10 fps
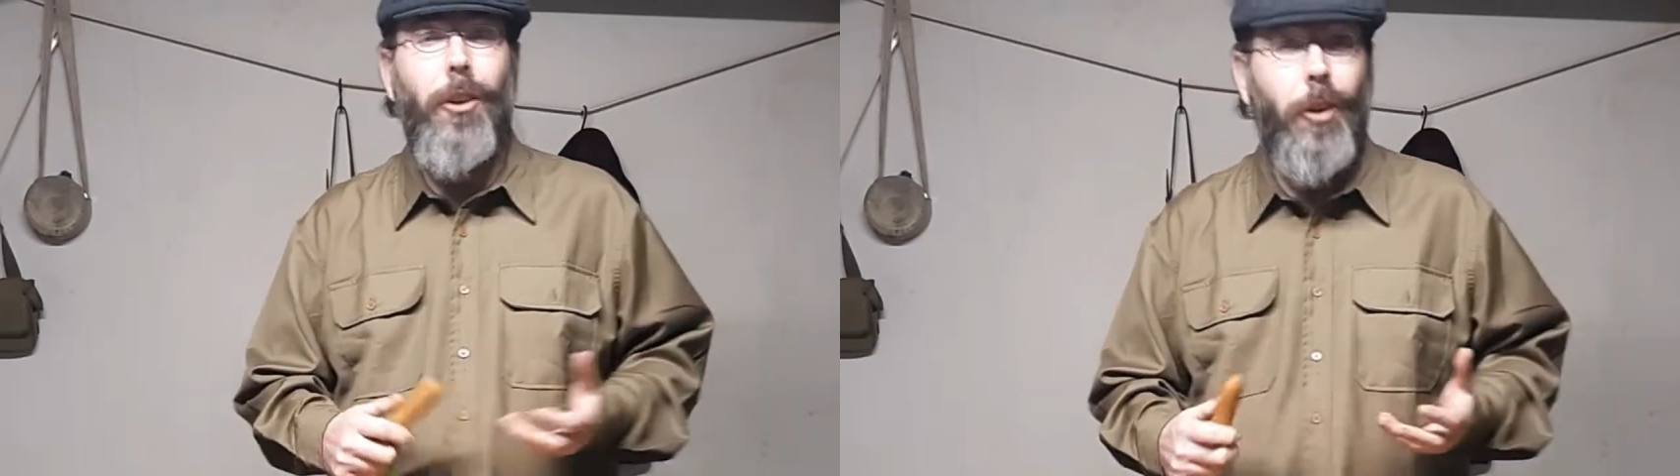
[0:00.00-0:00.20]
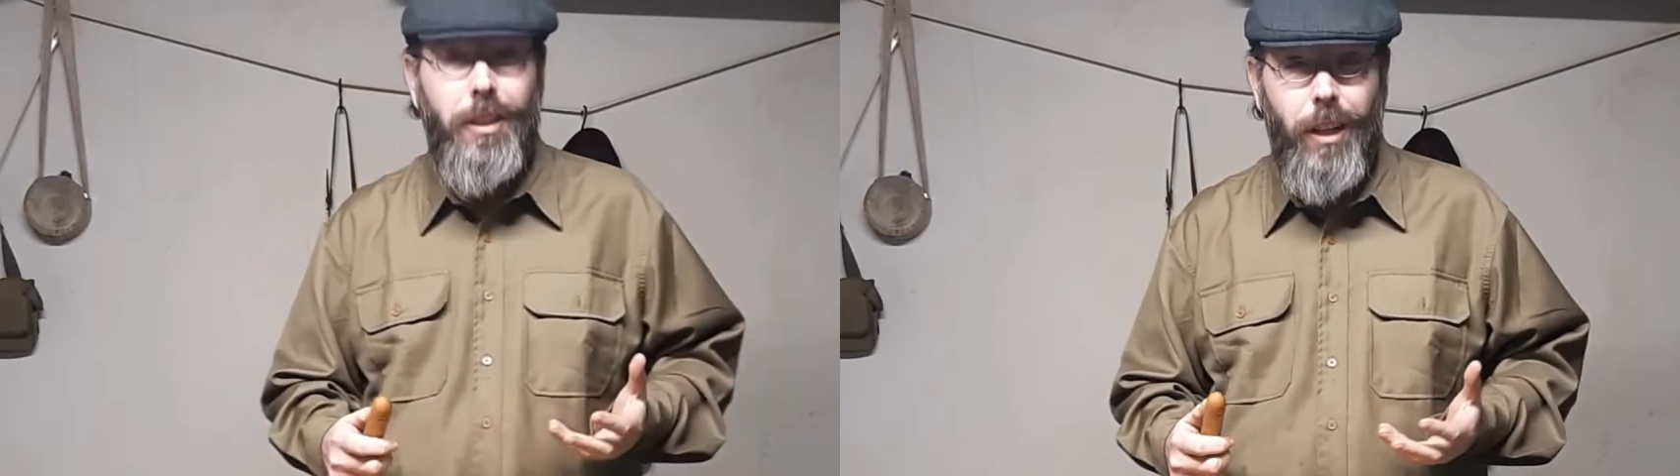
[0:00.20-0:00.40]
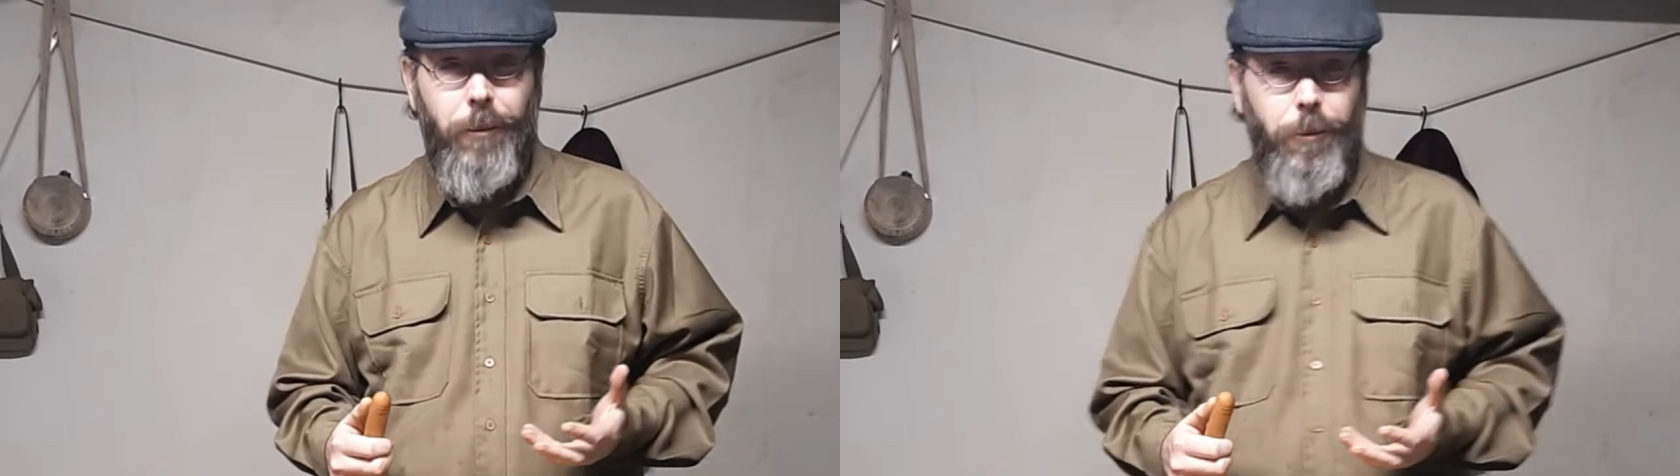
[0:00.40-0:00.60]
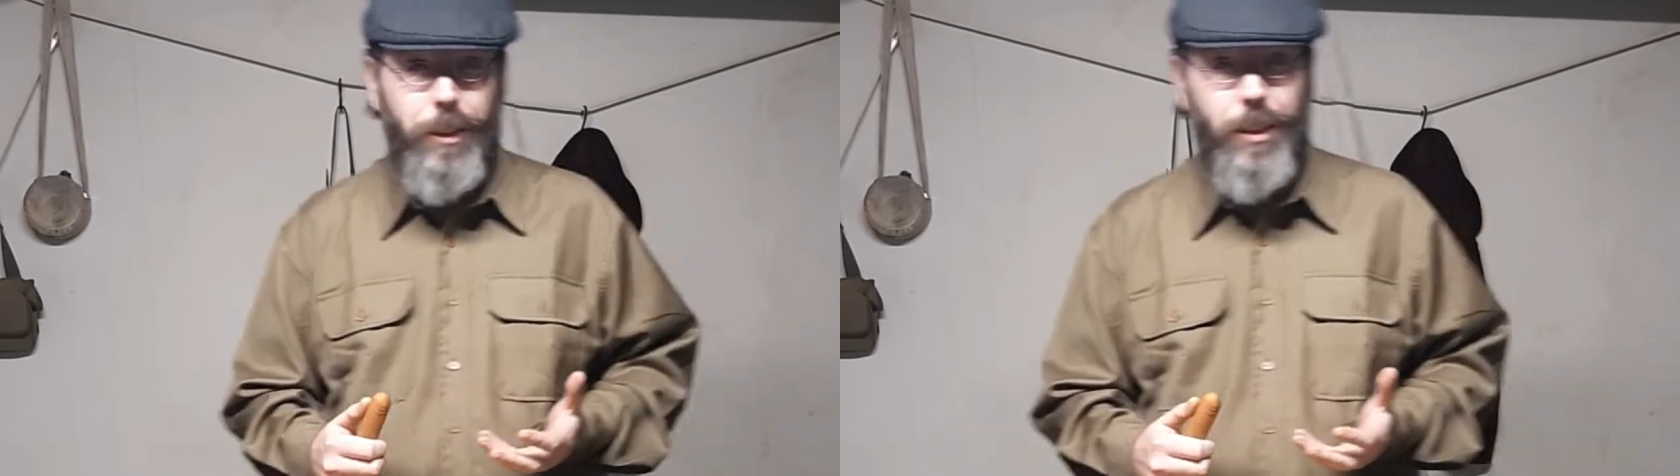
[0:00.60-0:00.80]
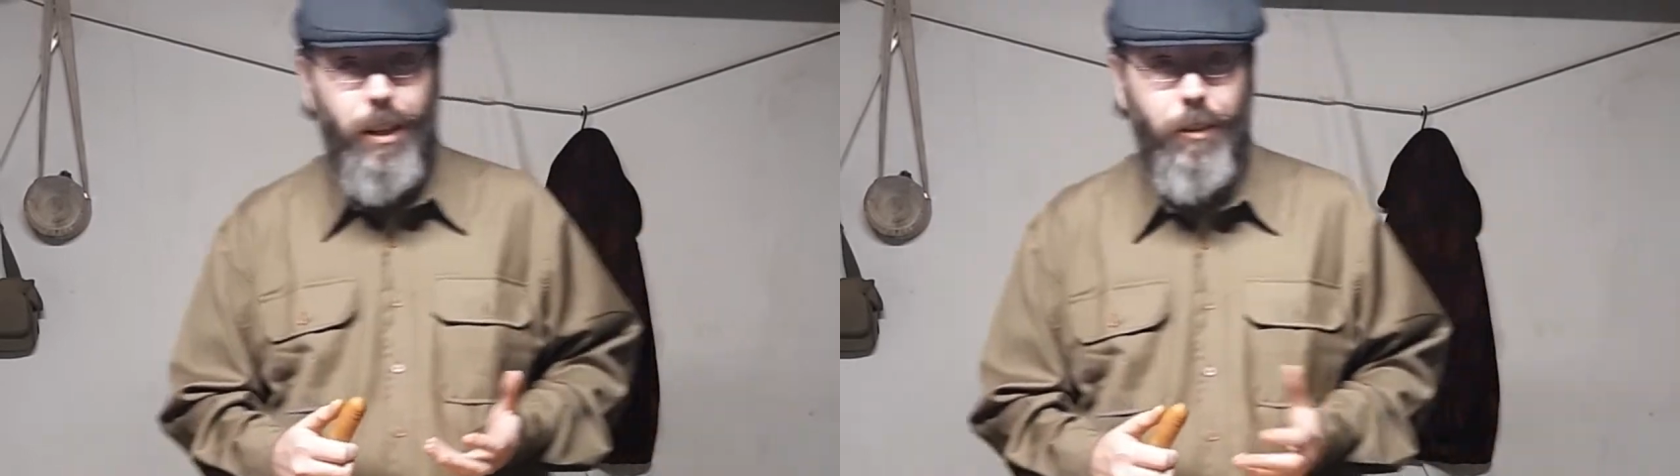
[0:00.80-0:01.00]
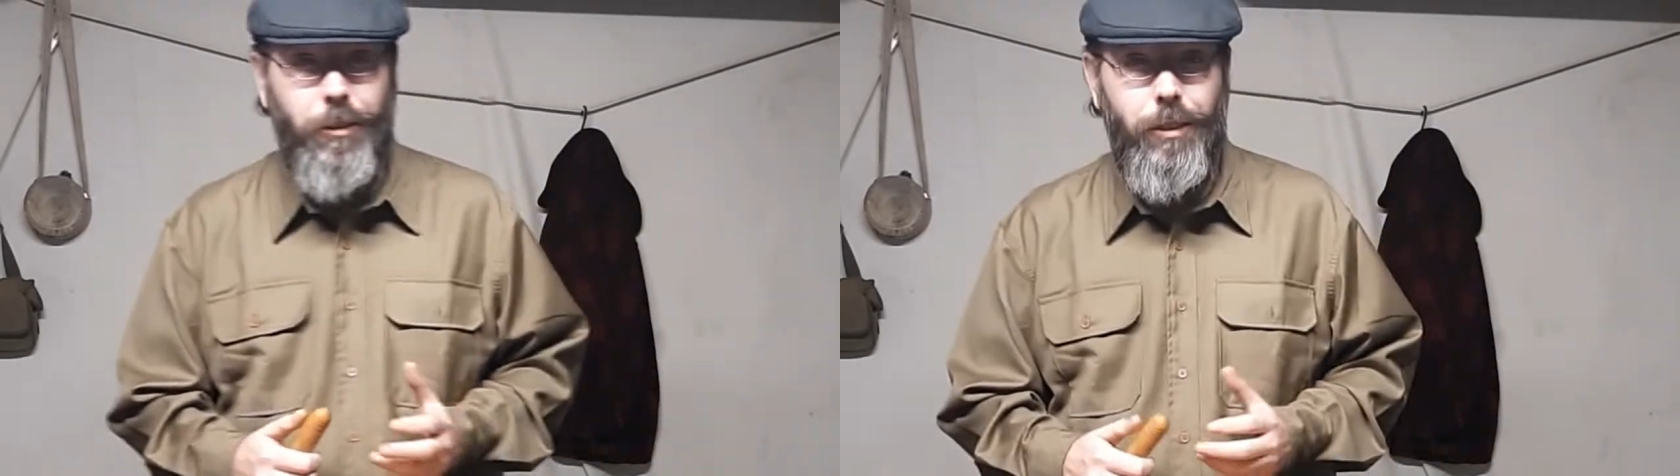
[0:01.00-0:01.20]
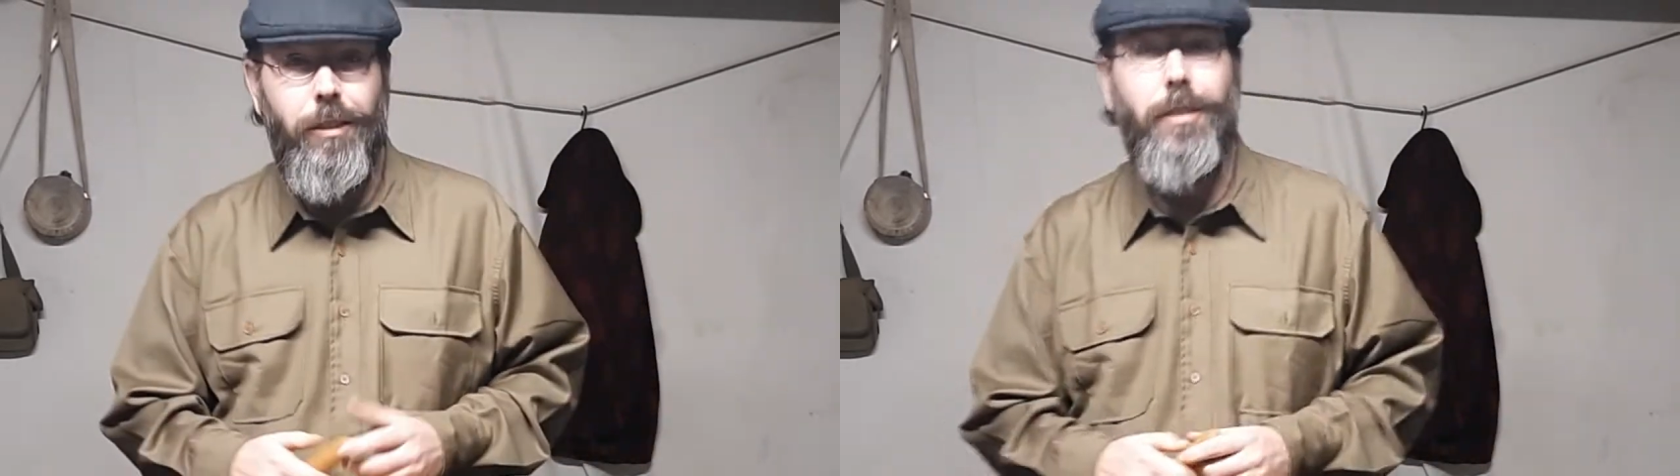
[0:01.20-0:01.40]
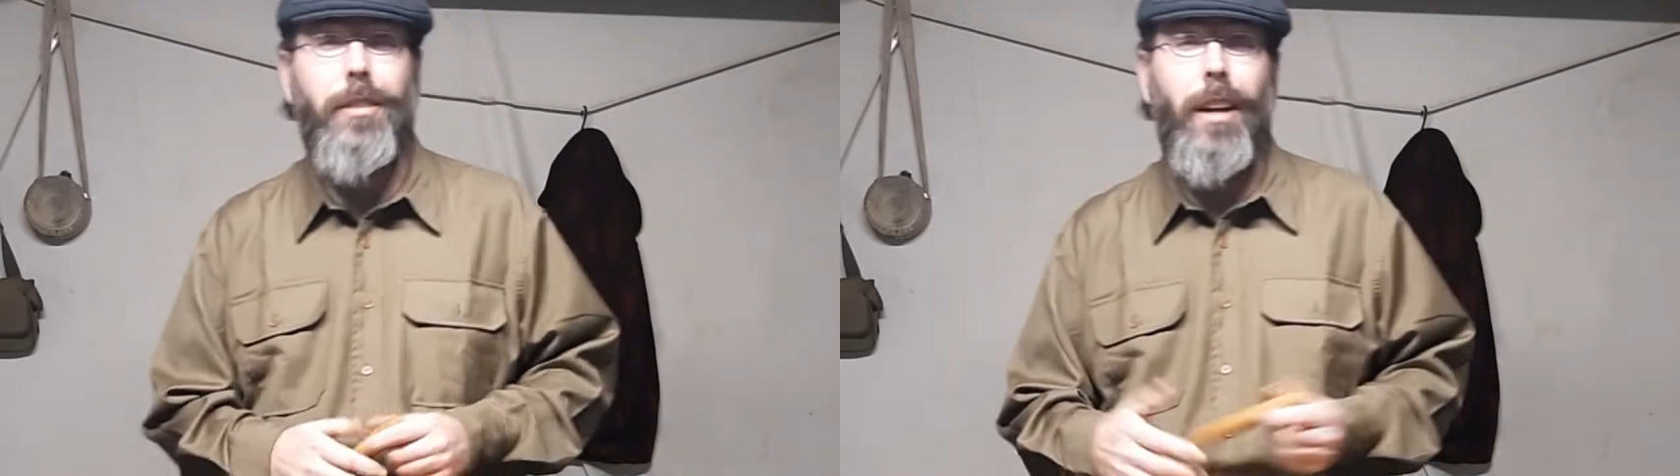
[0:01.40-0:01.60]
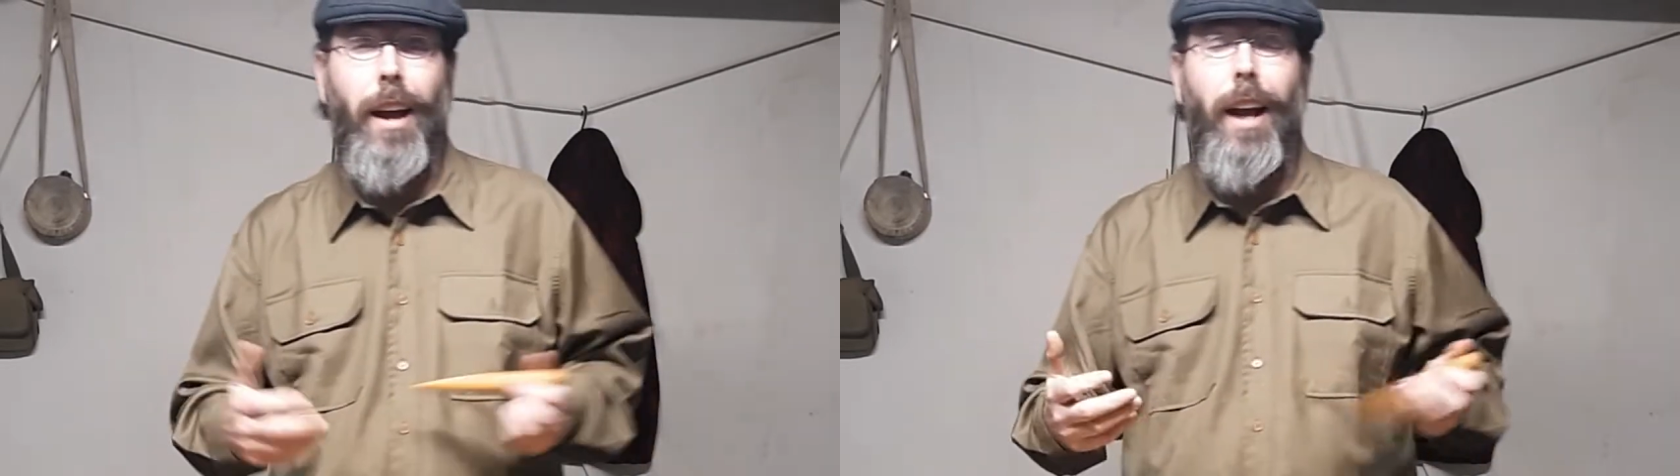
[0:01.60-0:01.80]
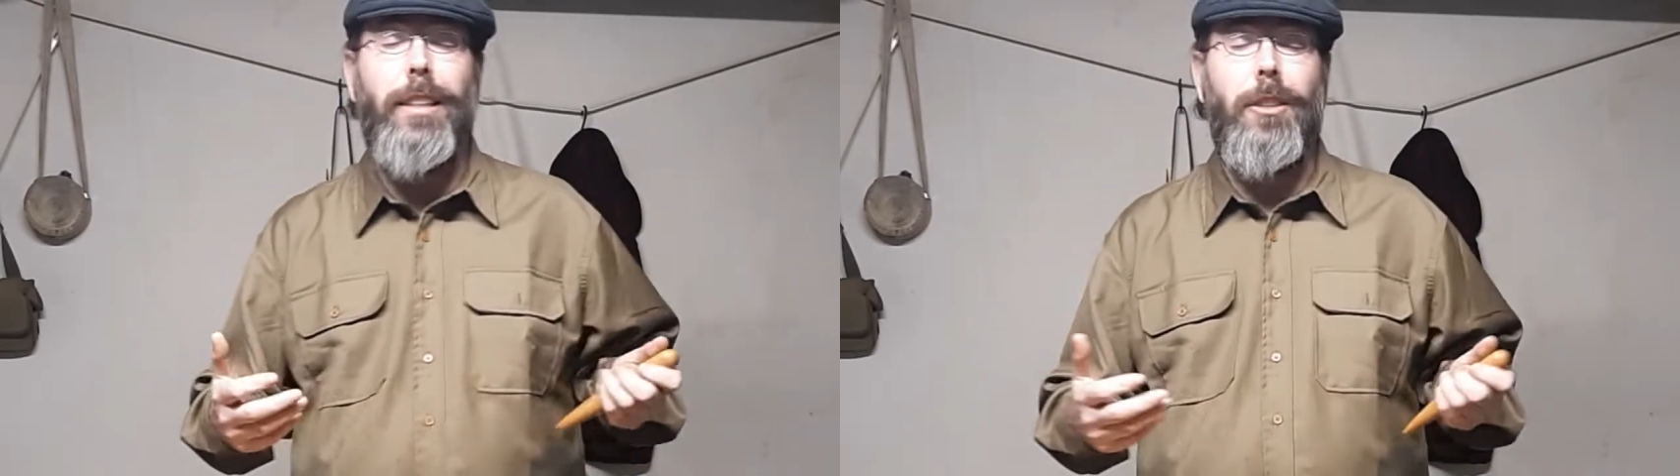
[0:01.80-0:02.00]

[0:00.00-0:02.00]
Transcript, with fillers: who doesn't like free stuff? I